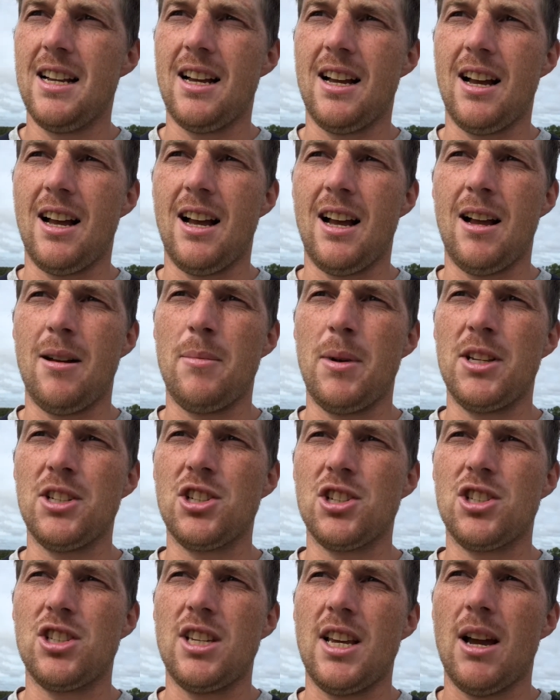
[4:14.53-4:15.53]
um, and
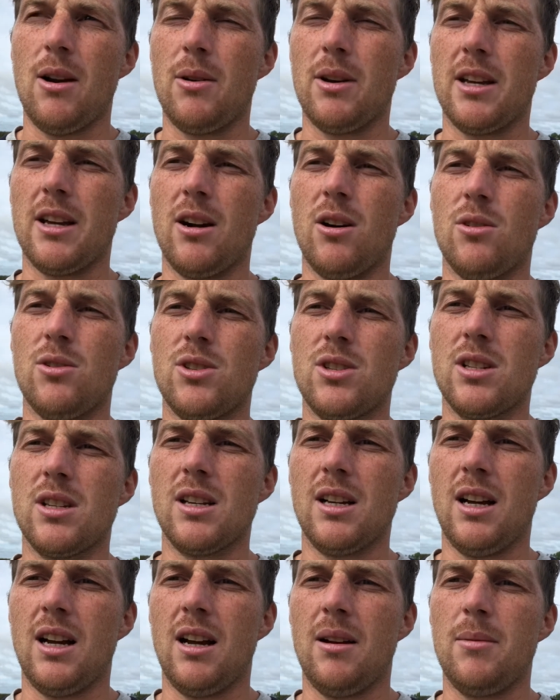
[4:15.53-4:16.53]
just see how it goes.
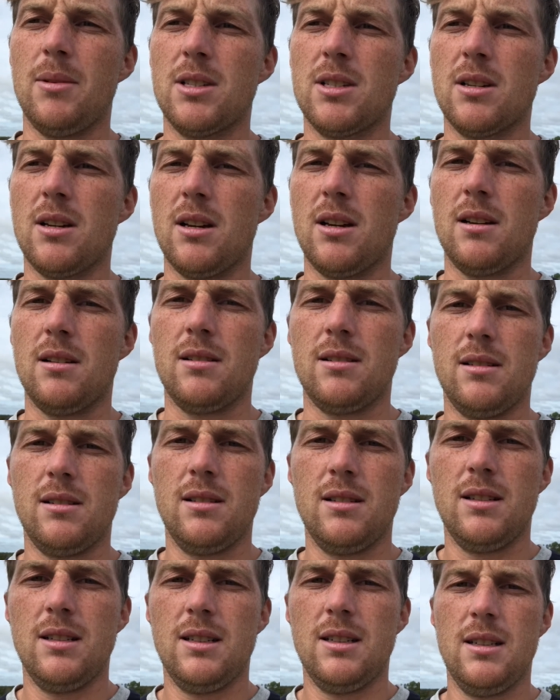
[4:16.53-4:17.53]
Um, it's a
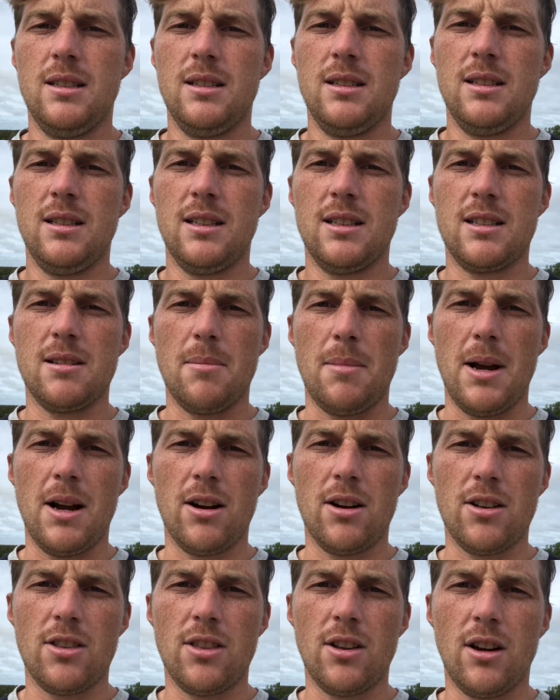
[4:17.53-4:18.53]
it's a
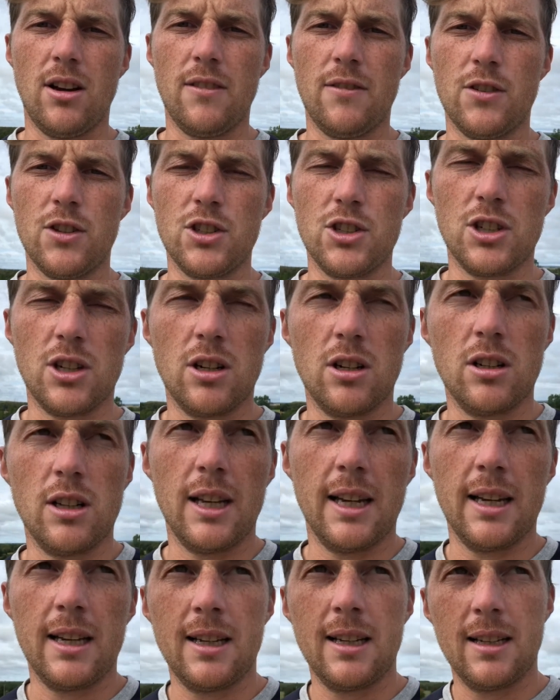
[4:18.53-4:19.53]
marathon for sure.
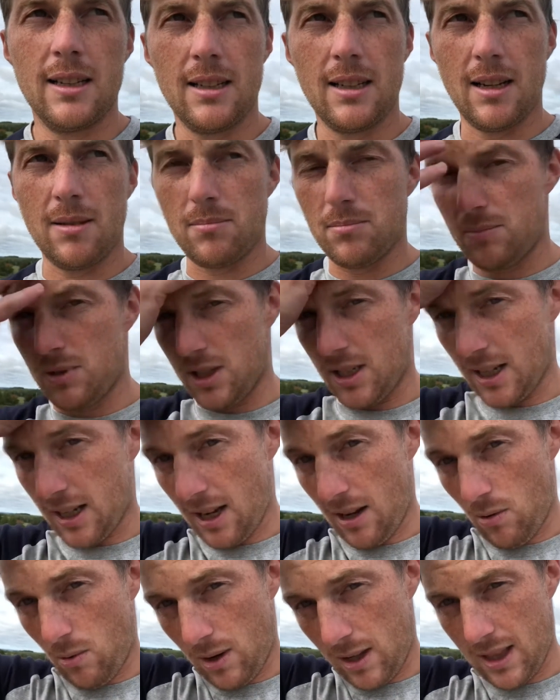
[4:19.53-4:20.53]
Like I'm
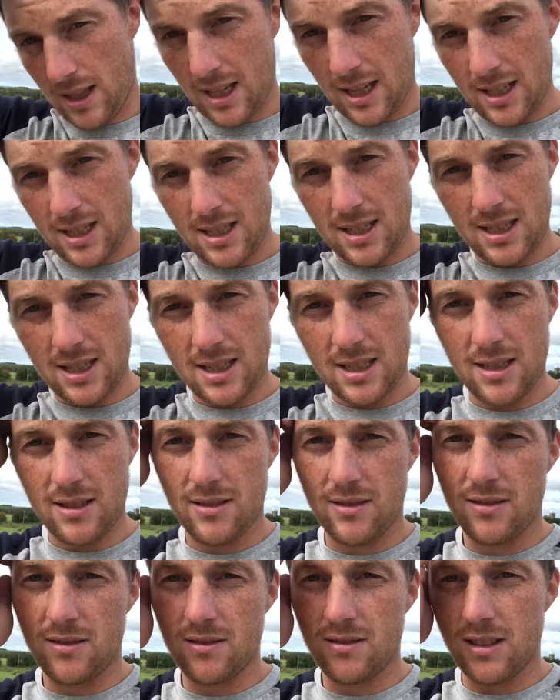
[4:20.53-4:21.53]
sticking with this
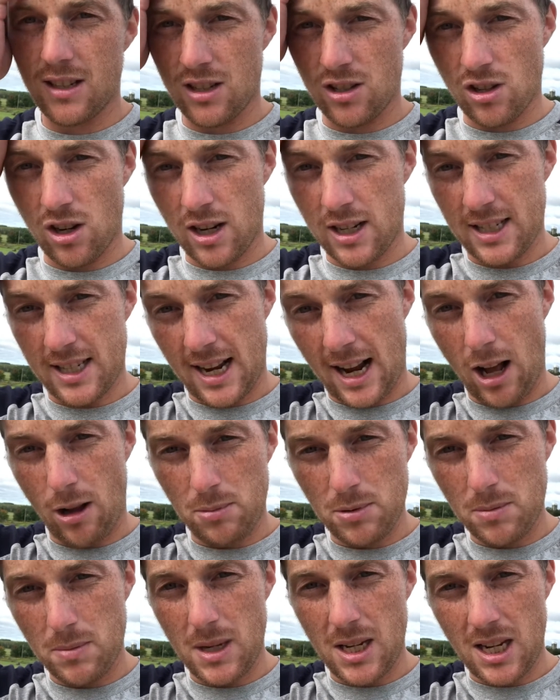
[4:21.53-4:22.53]
as long as it
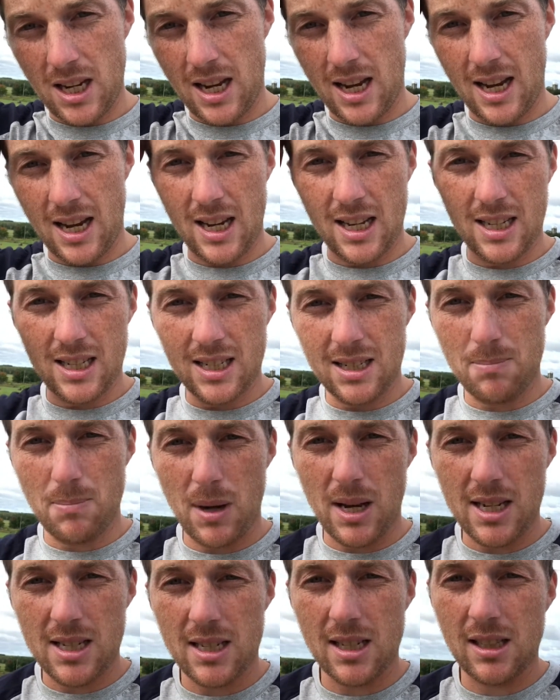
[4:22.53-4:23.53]
helps me, and
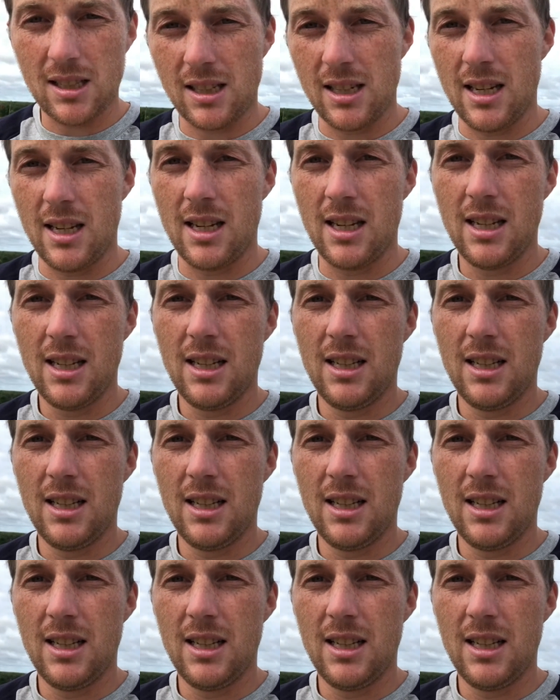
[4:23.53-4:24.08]
basically